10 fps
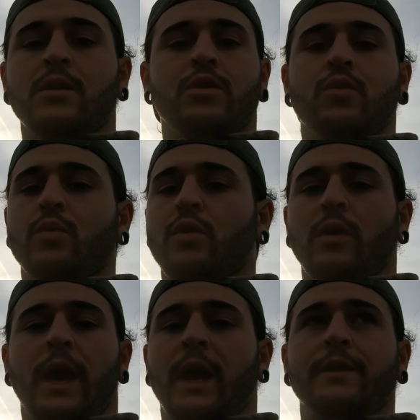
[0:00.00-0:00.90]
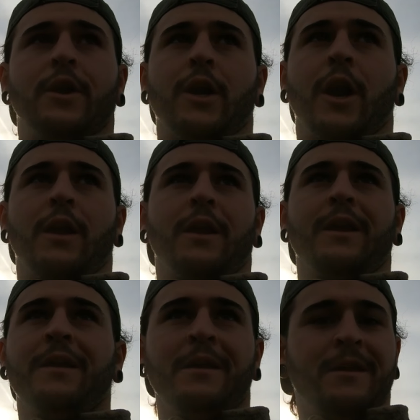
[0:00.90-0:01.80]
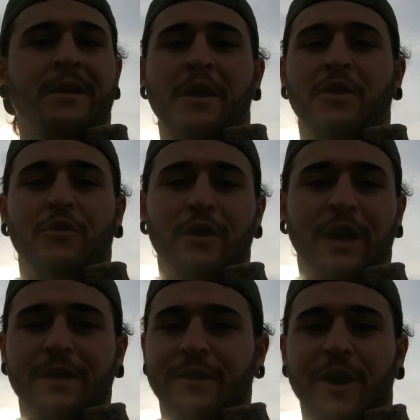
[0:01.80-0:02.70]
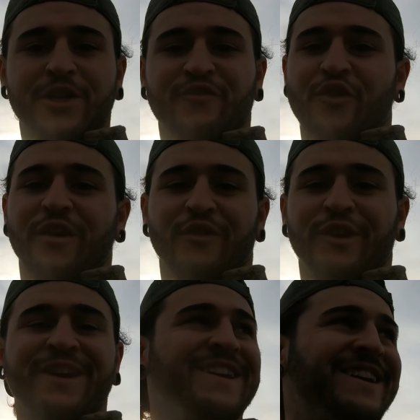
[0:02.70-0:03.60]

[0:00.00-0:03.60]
You will hate duck hunting and you'll hate ducks forever.